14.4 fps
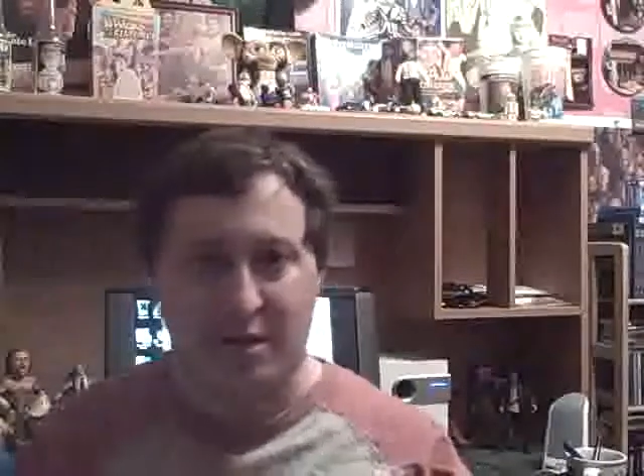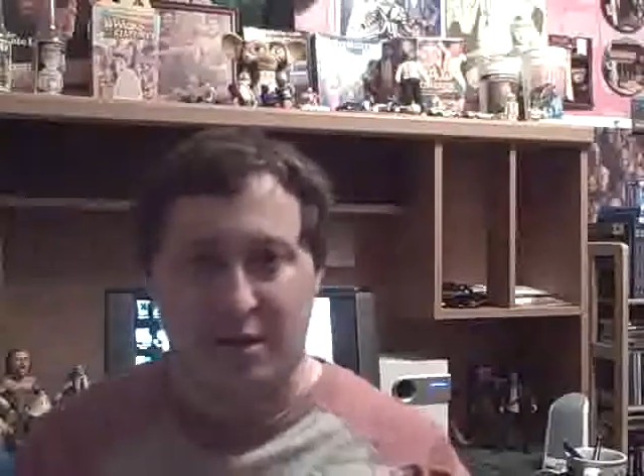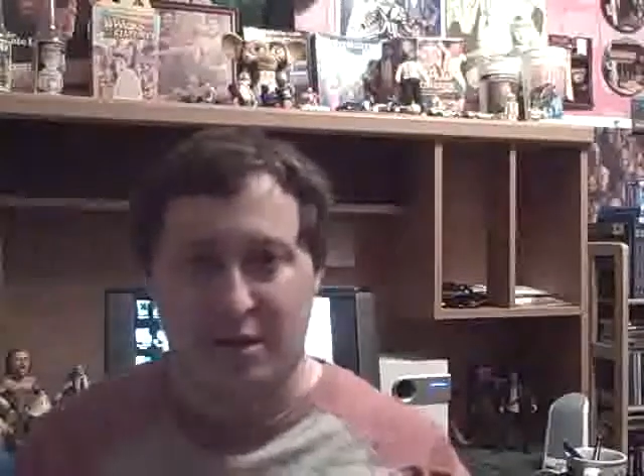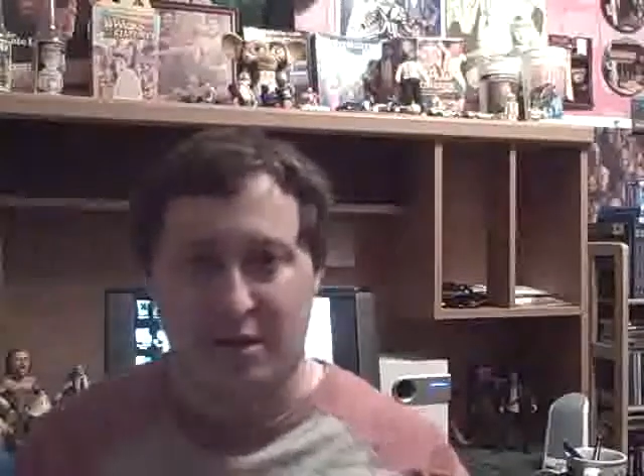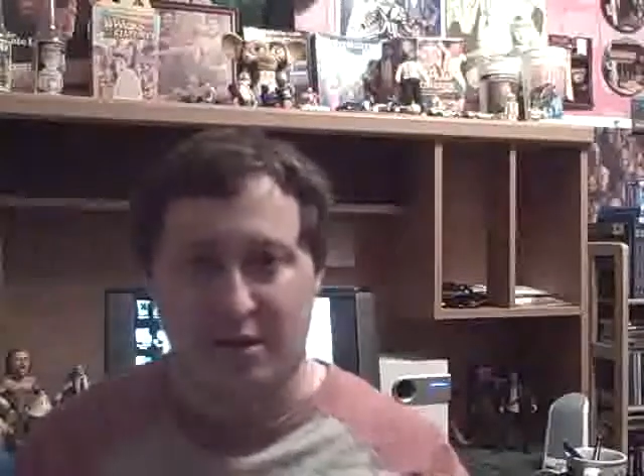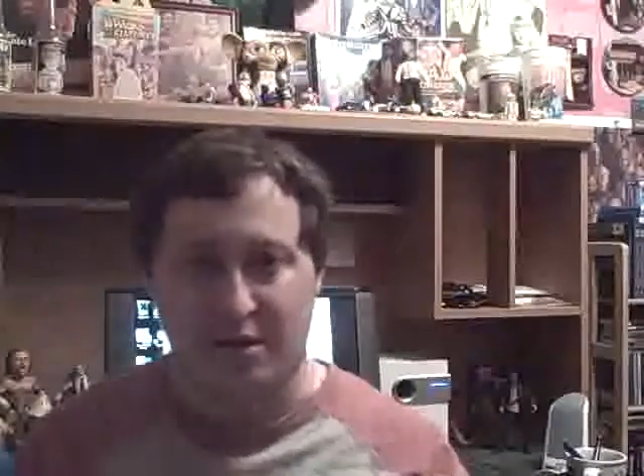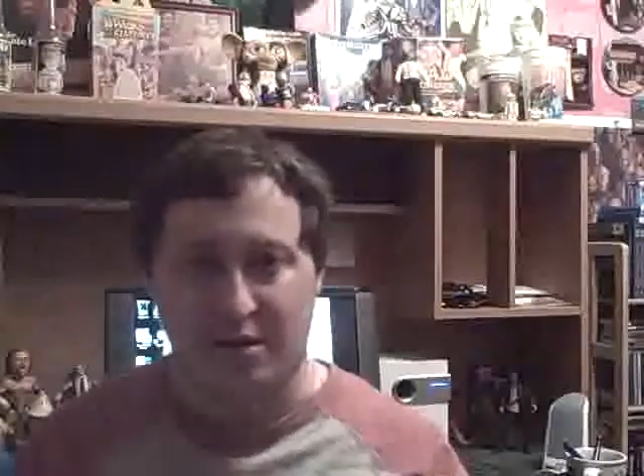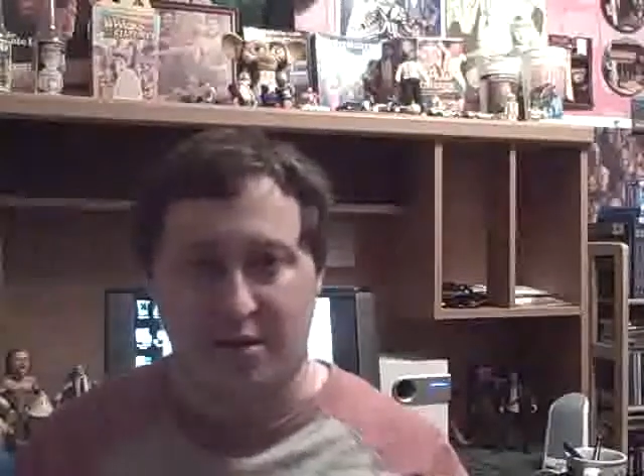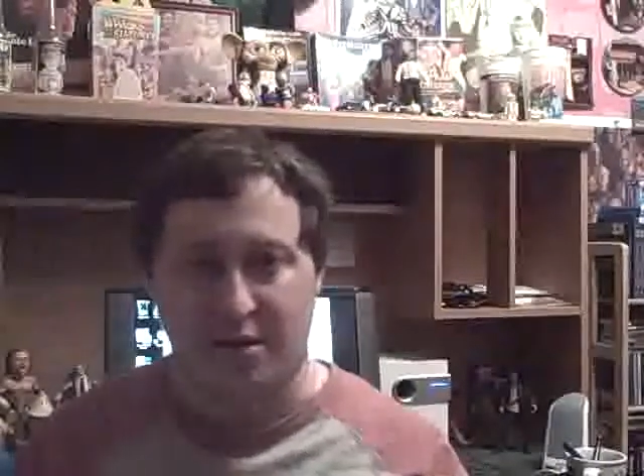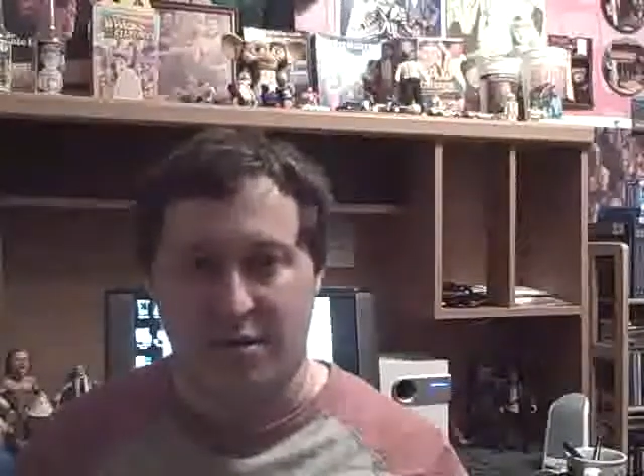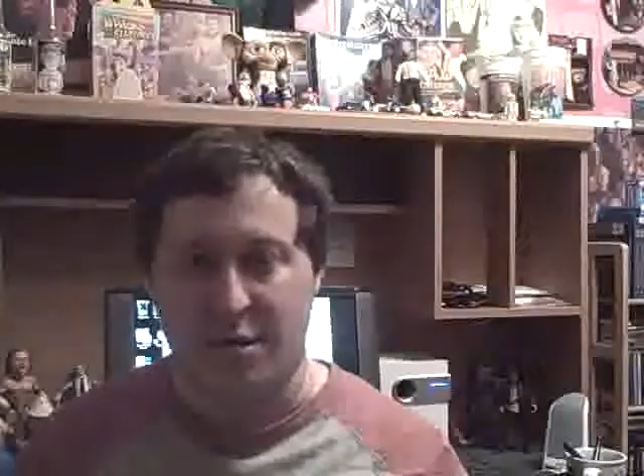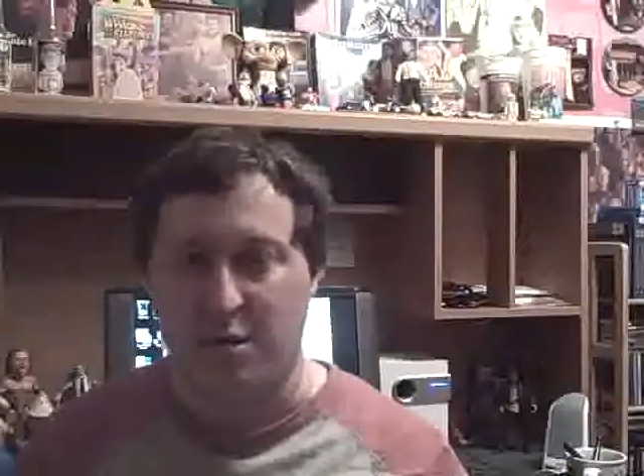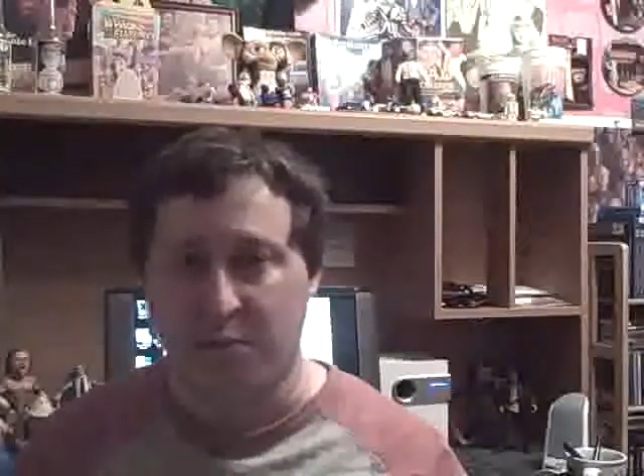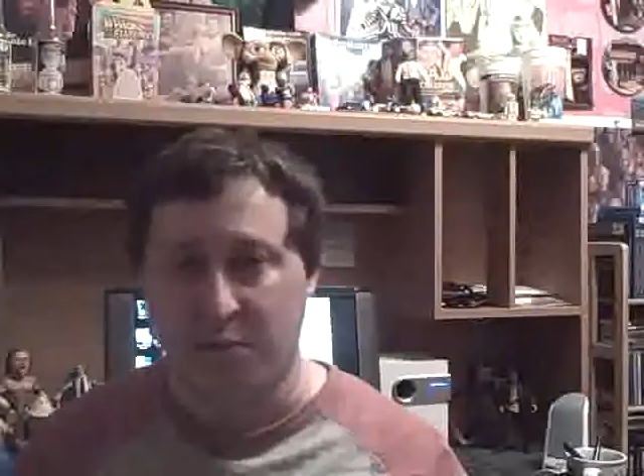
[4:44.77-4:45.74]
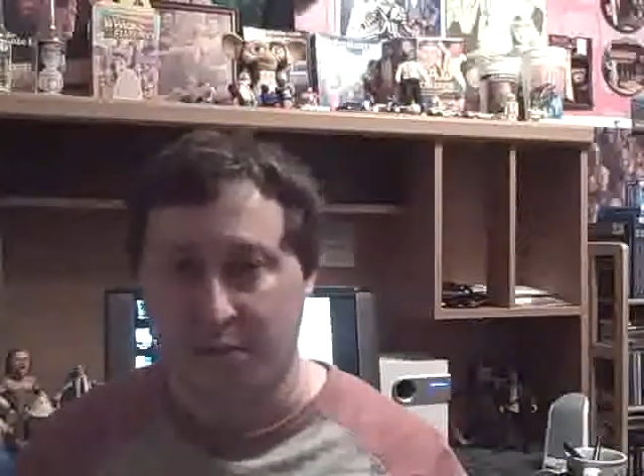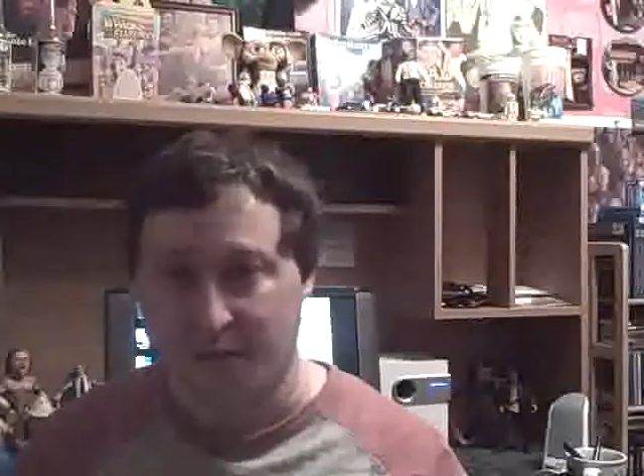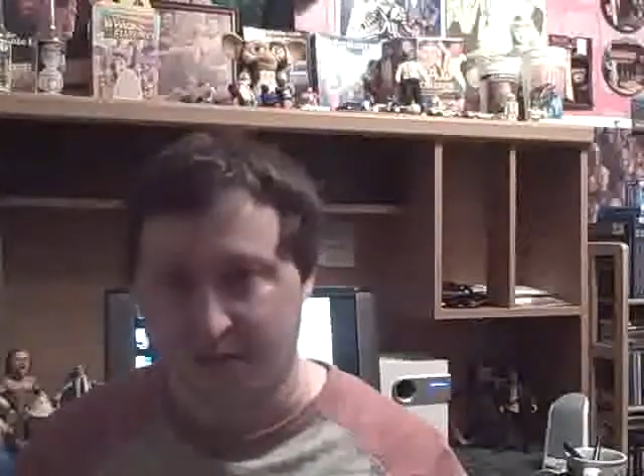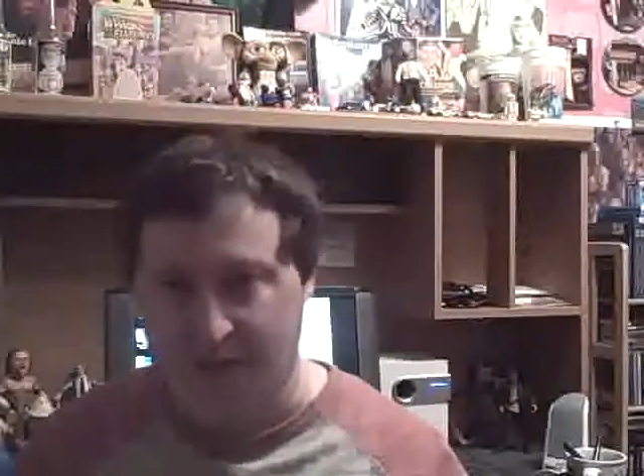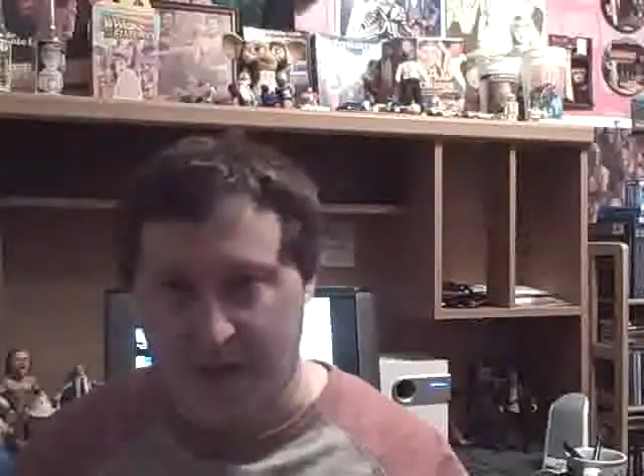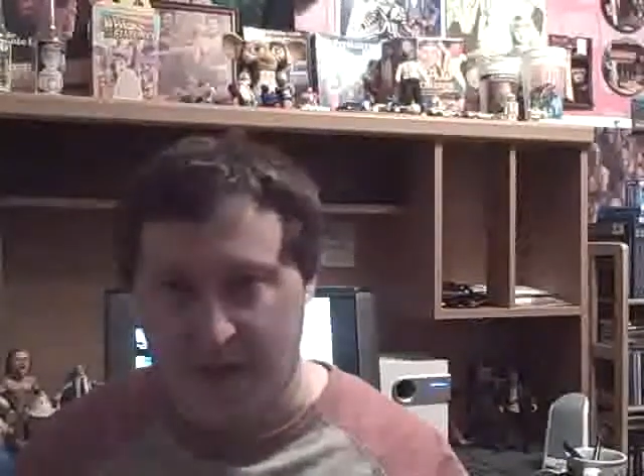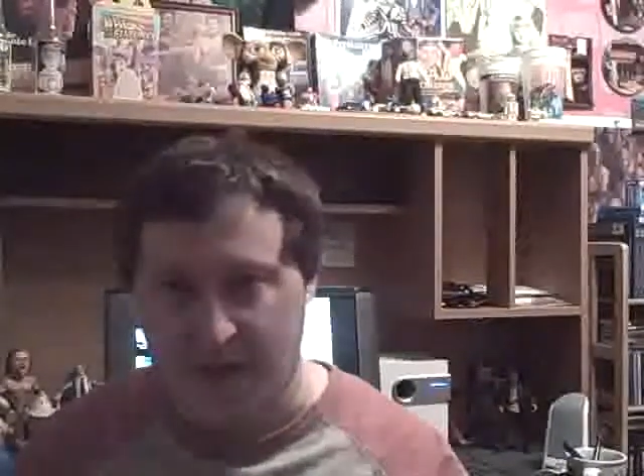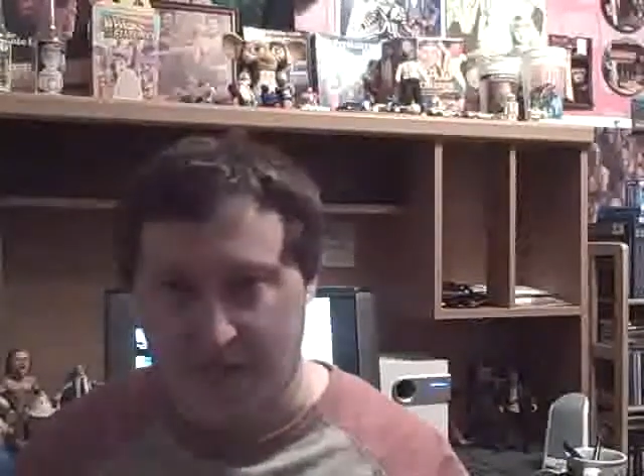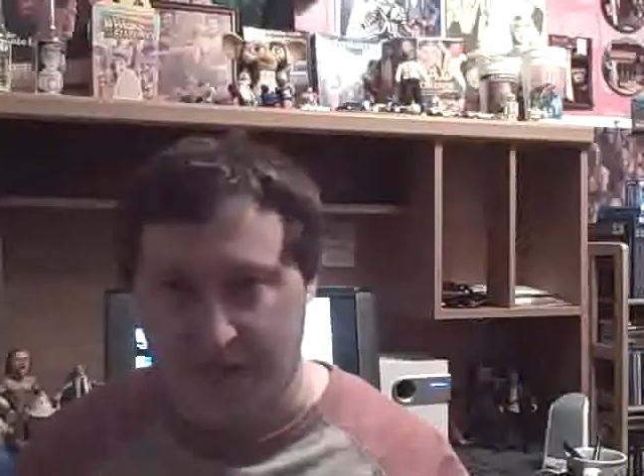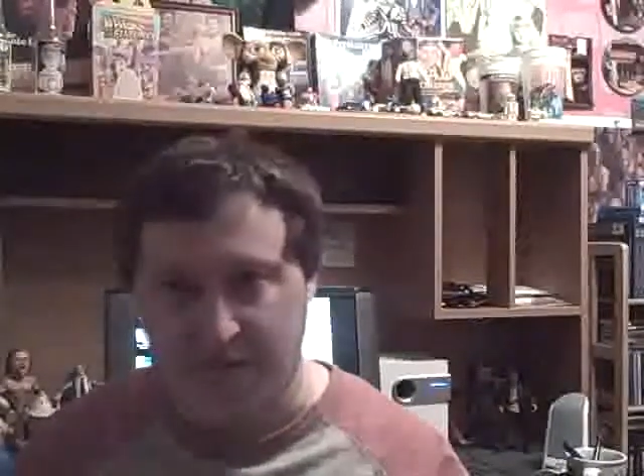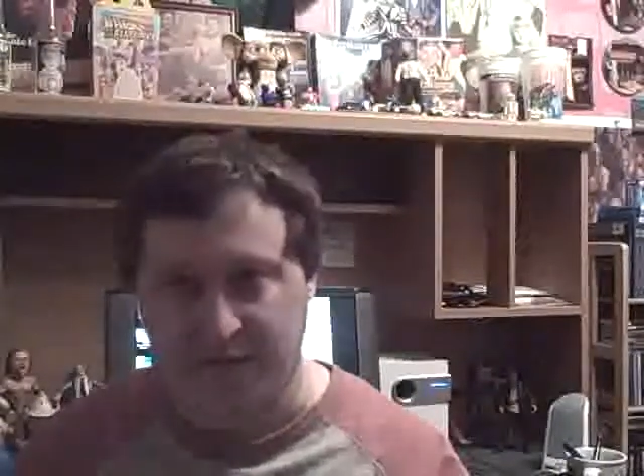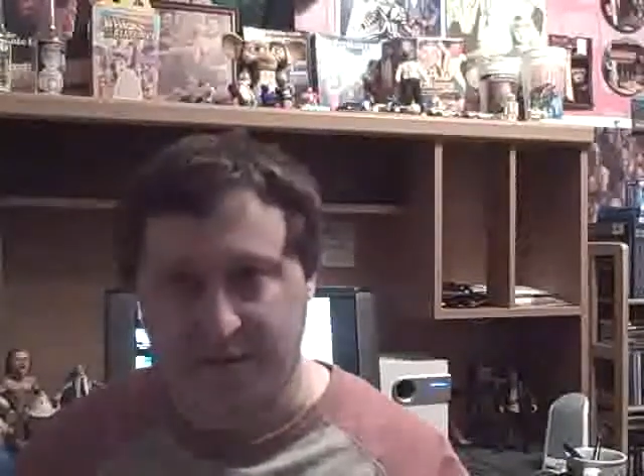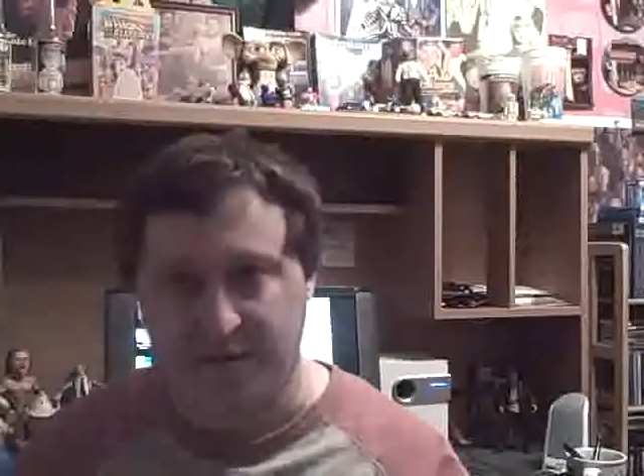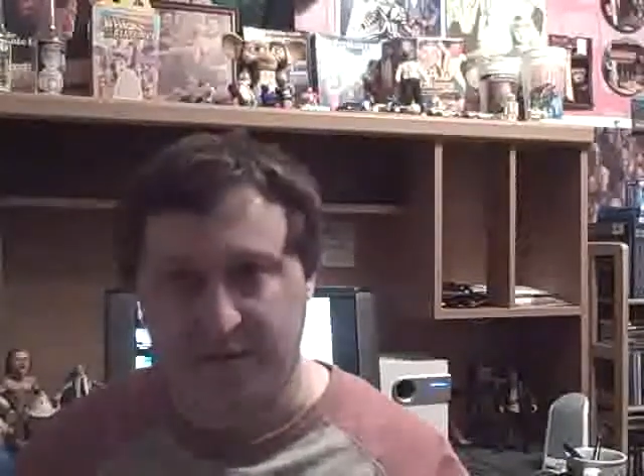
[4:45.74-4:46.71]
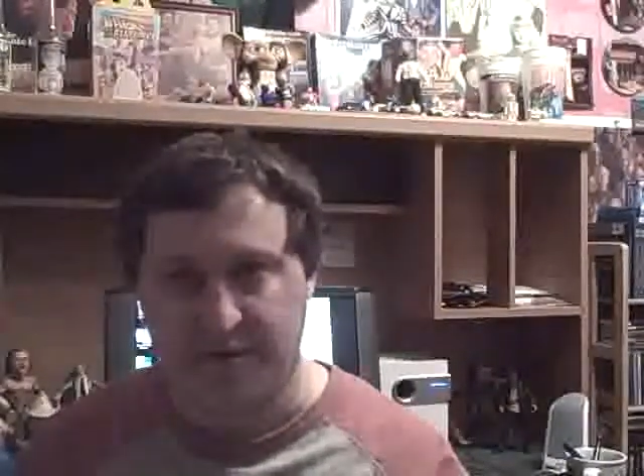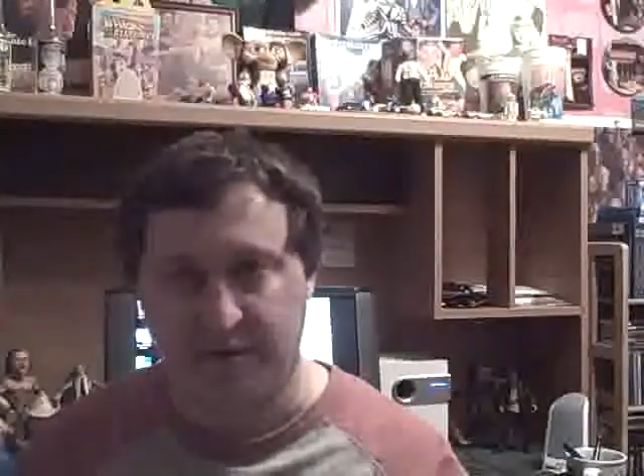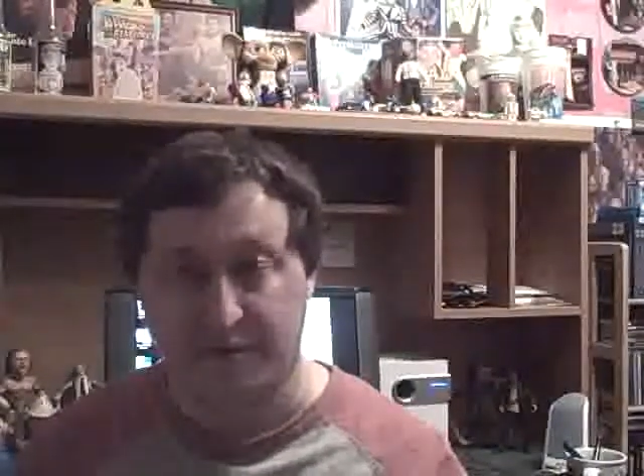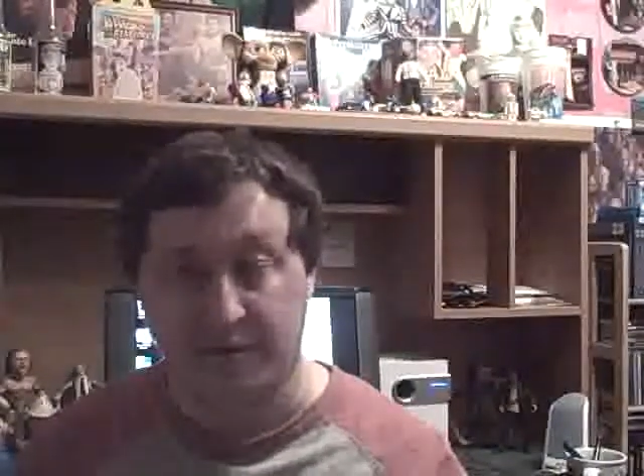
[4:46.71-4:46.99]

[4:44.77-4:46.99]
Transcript: are all moving to California.